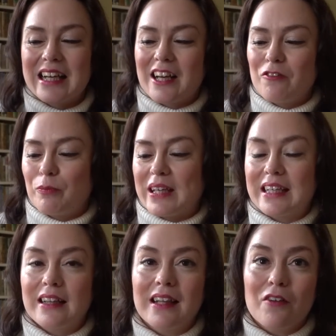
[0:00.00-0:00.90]
and I've
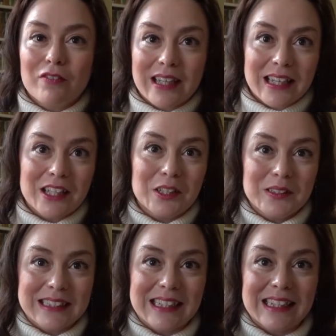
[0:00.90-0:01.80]
been loving
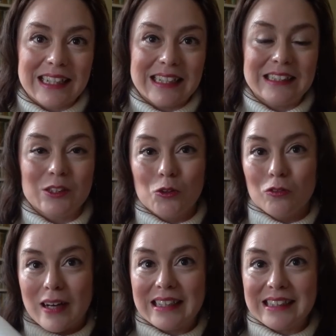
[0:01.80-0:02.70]
using these
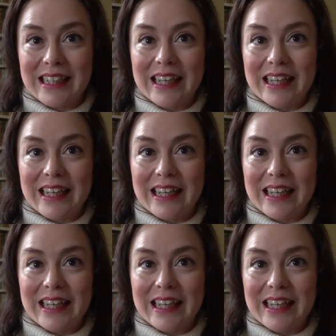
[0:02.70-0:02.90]
already.